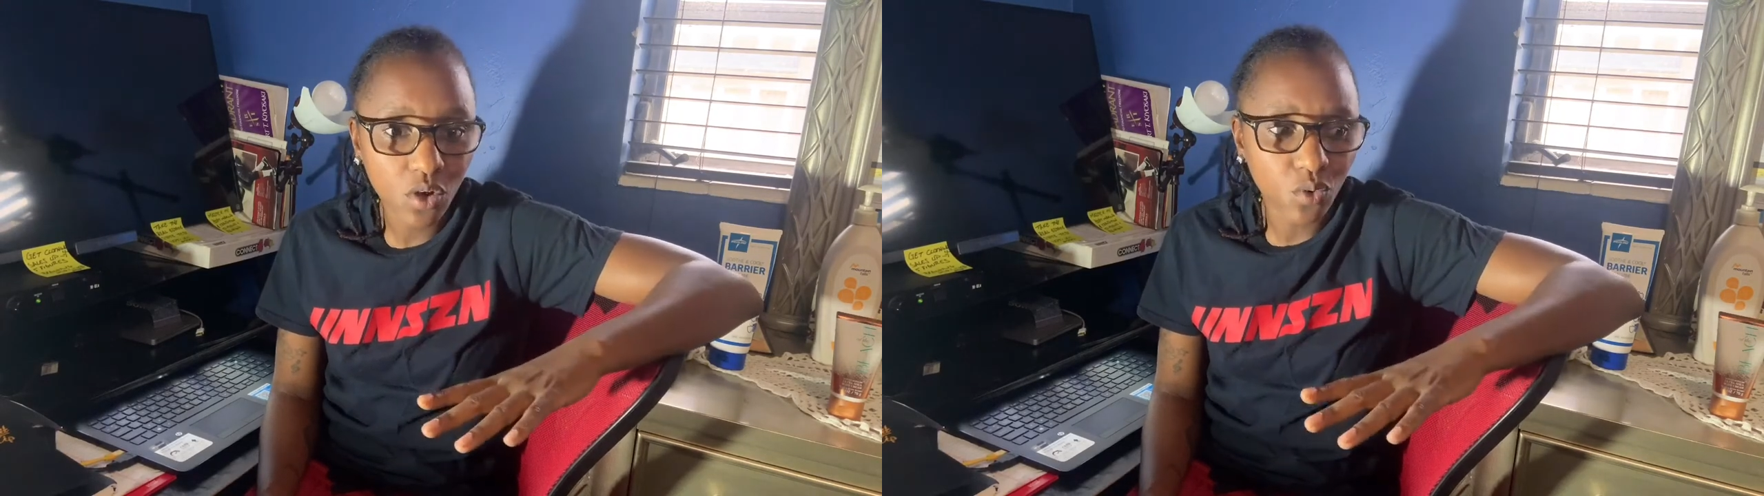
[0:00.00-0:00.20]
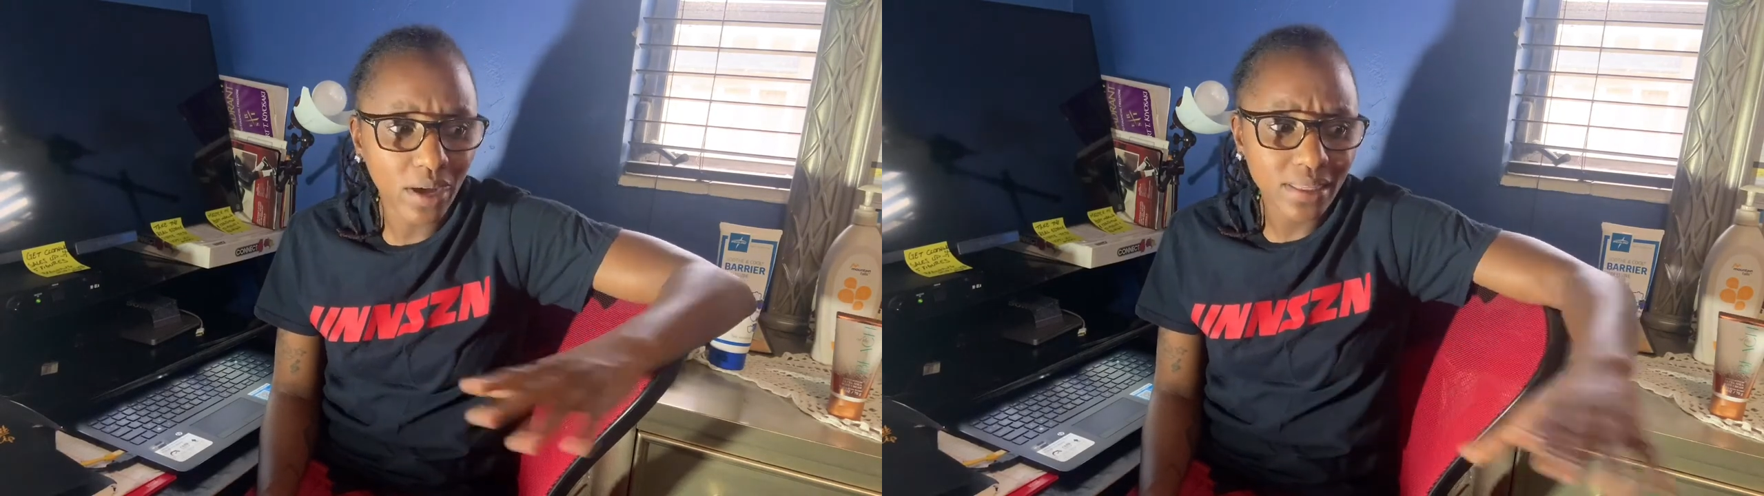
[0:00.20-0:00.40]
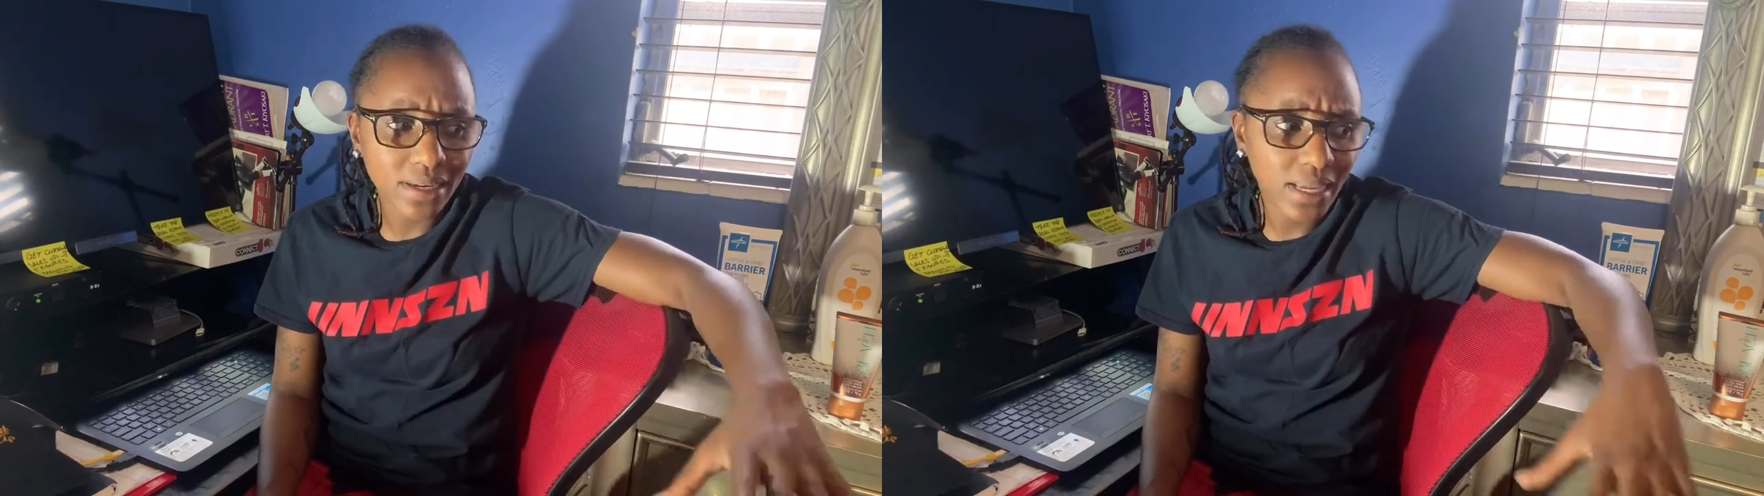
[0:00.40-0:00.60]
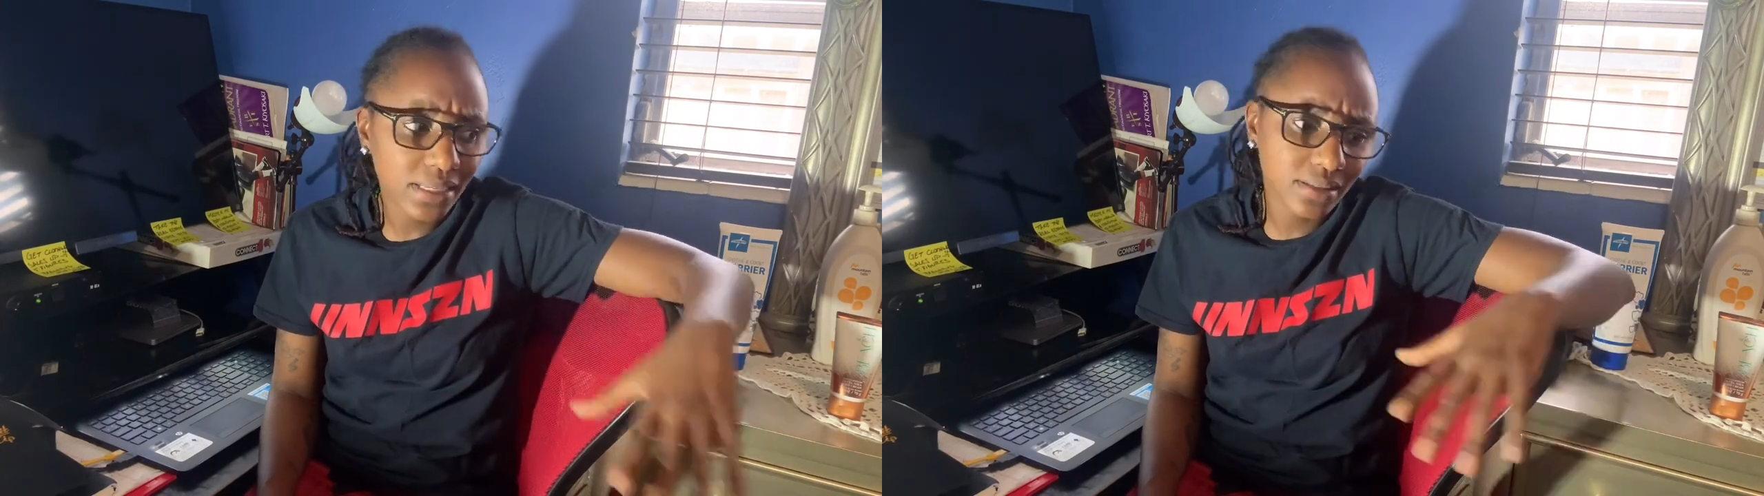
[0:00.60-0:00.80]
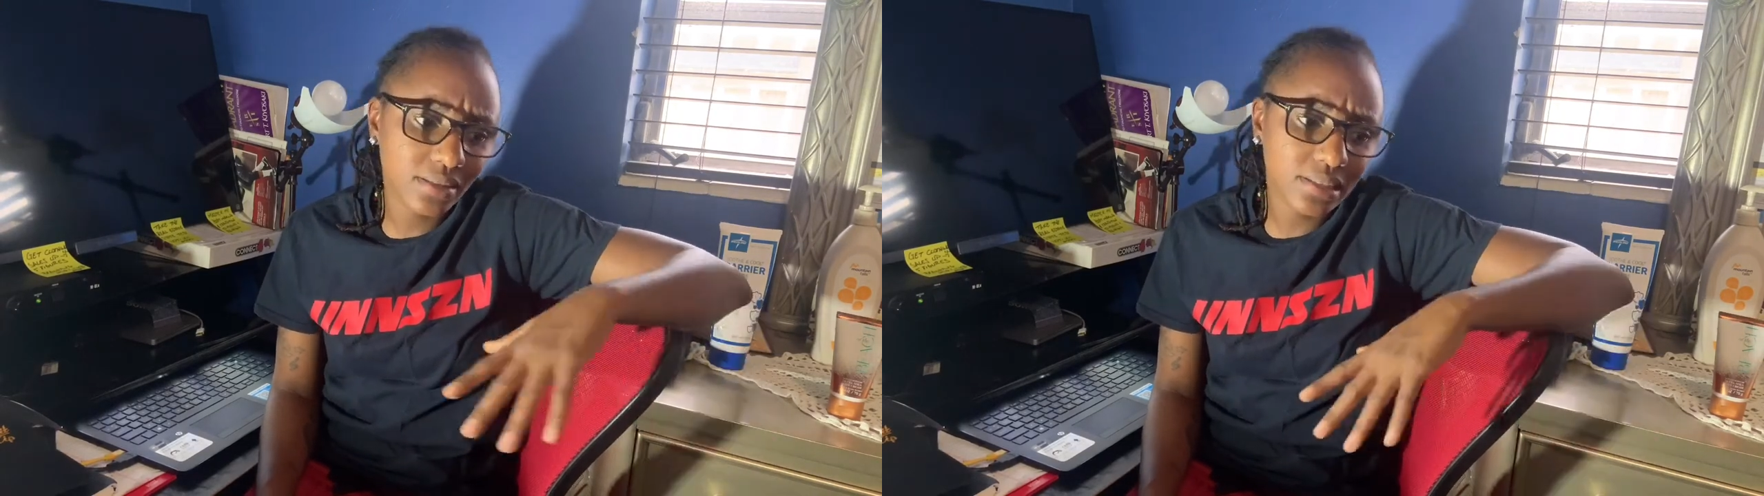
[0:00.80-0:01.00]
rather
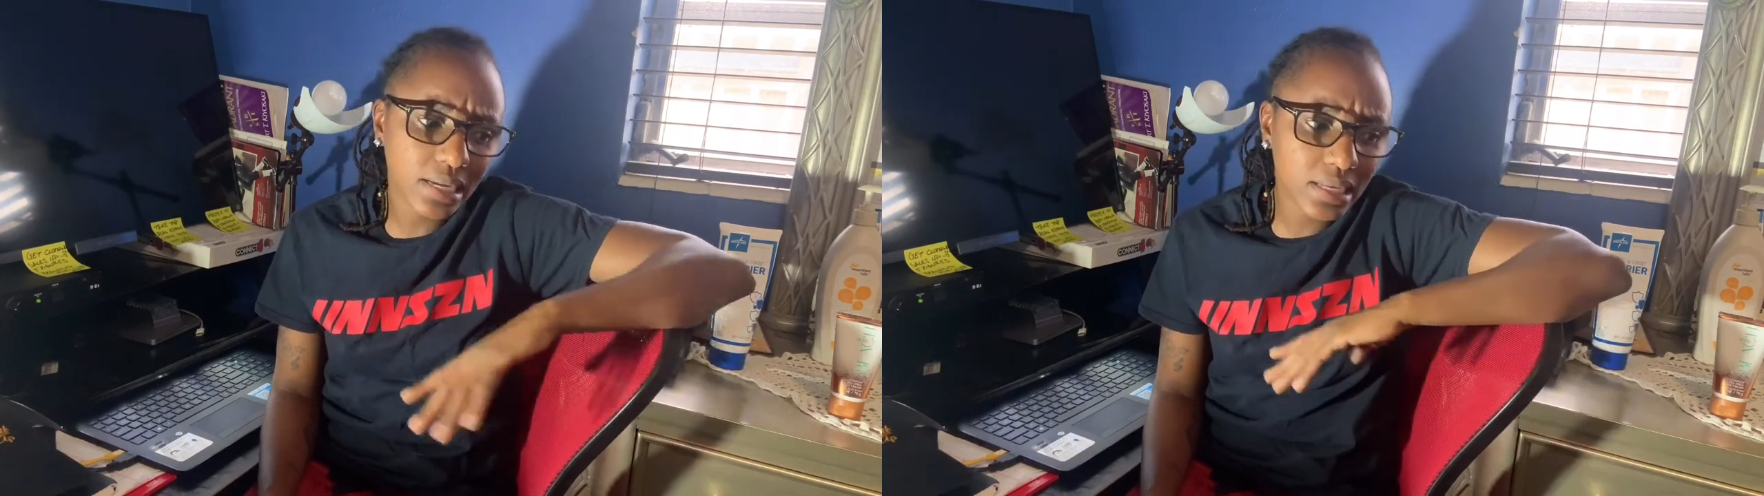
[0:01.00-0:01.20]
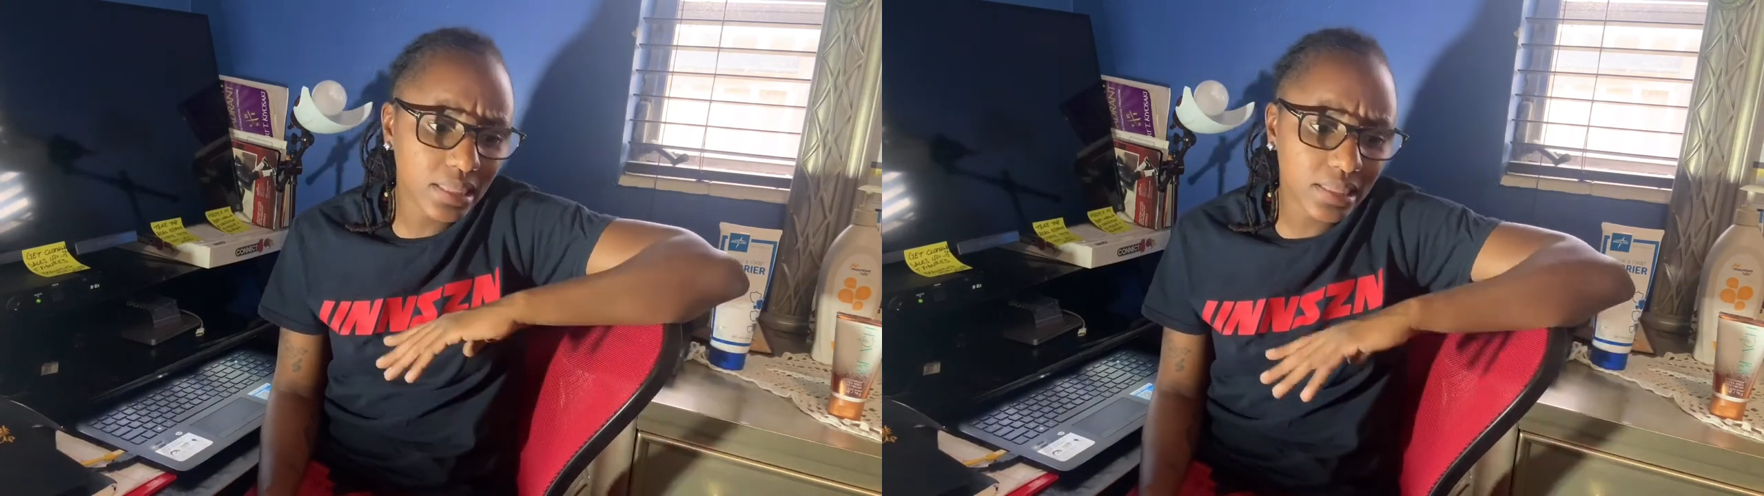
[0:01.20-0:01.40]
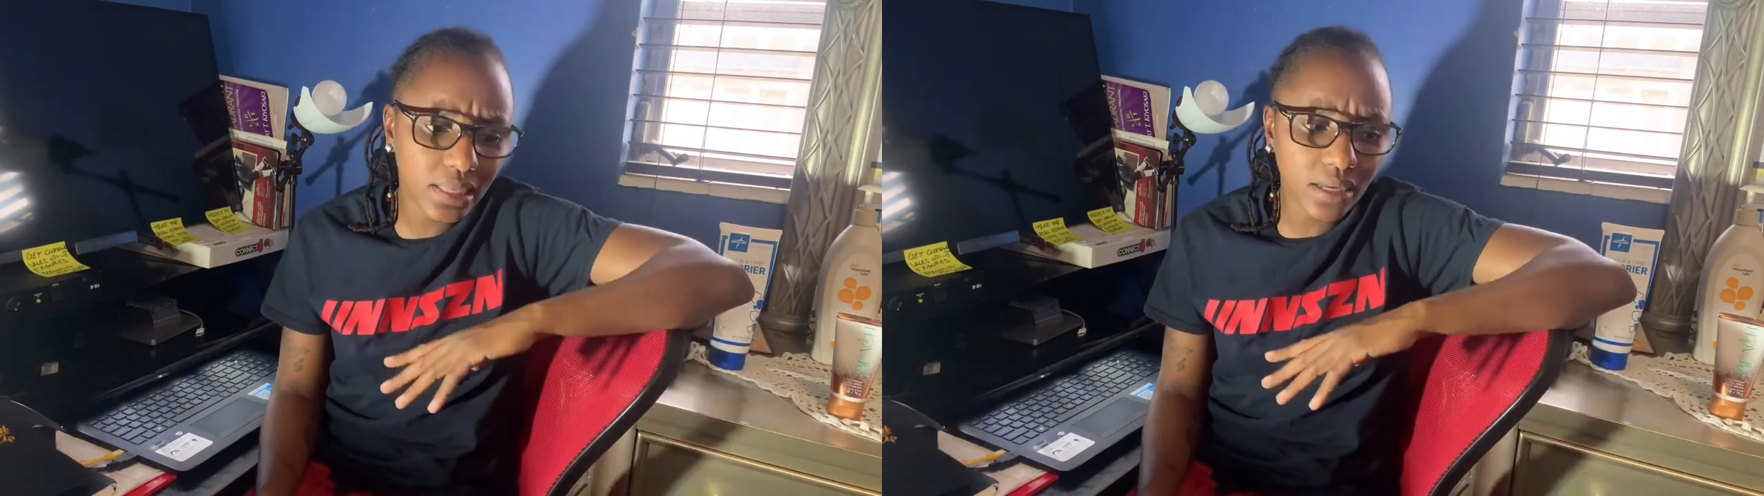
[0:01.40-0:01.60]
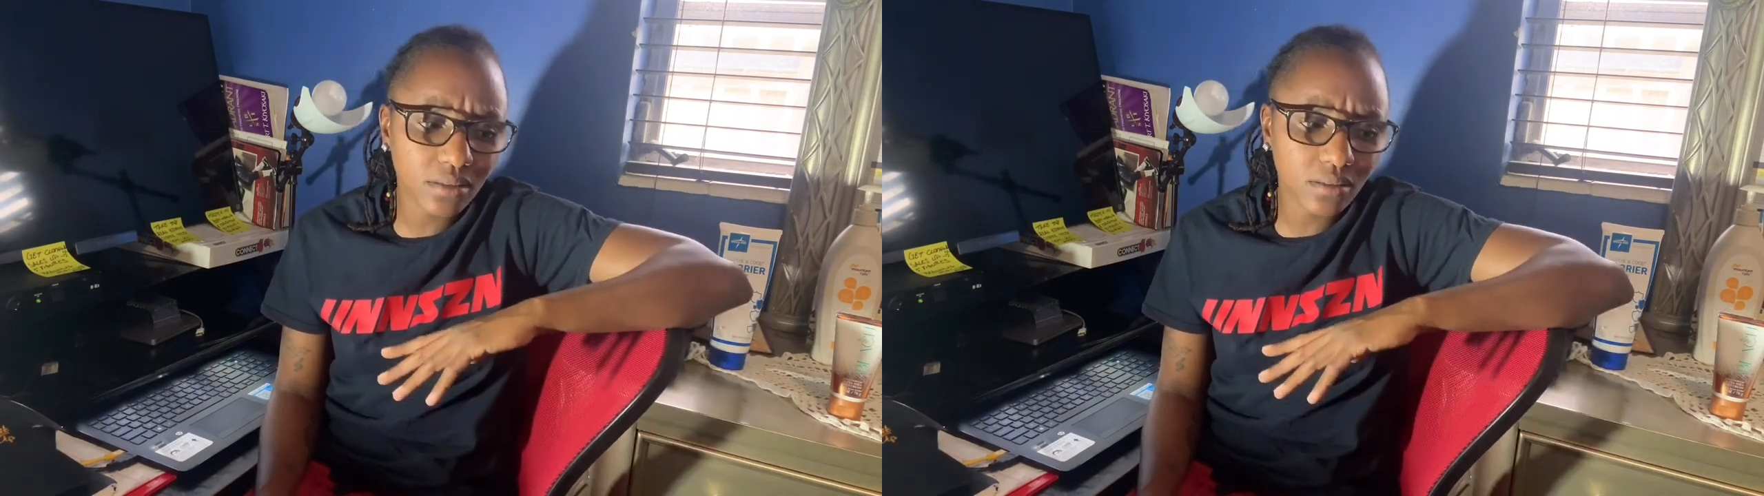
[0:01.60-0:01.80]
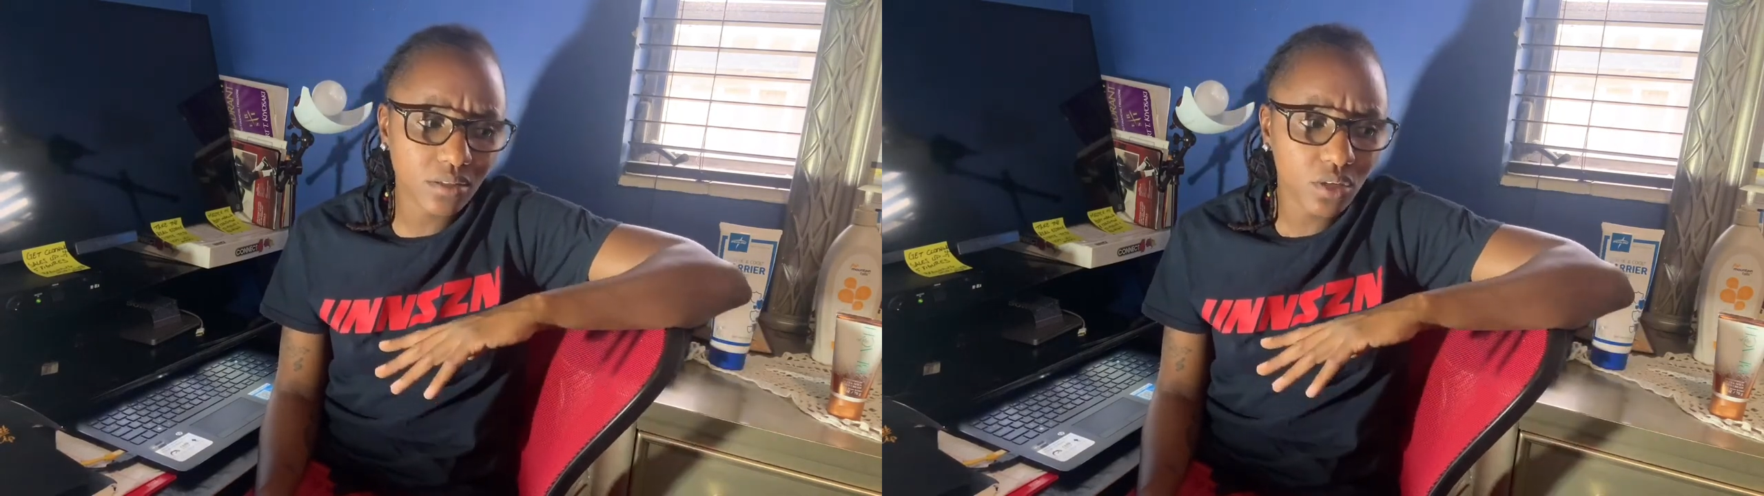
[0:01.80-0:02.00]
than taking
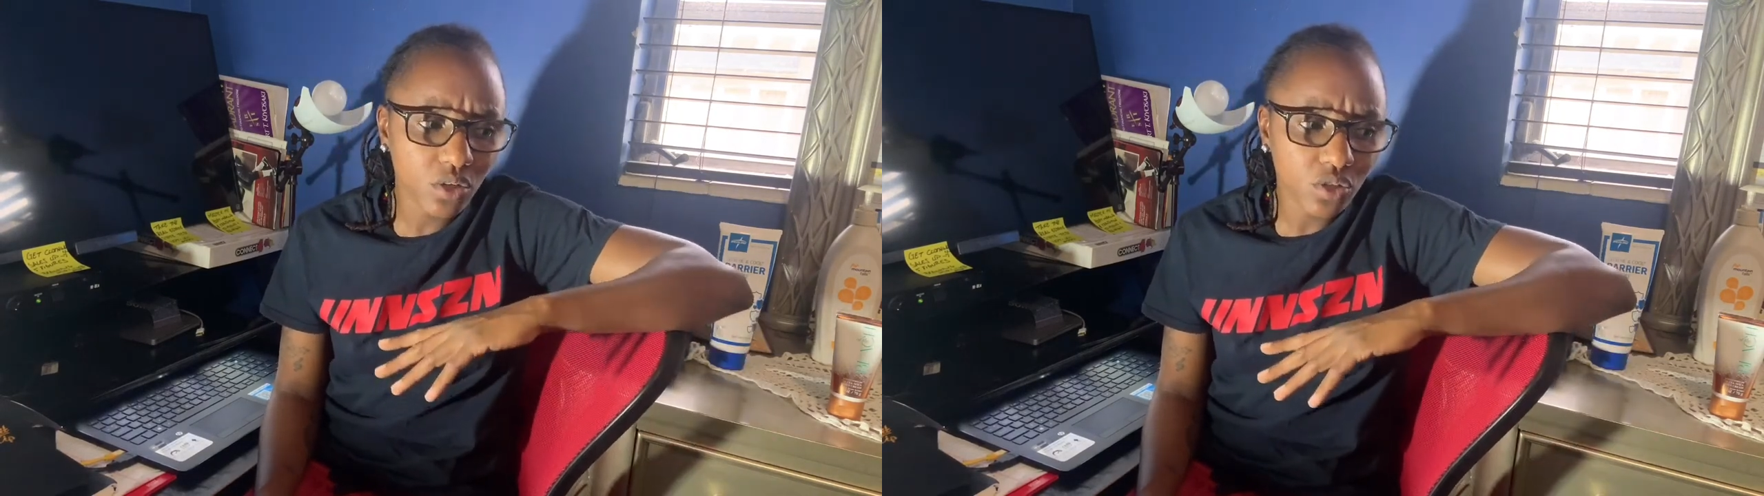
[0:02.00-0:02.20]
things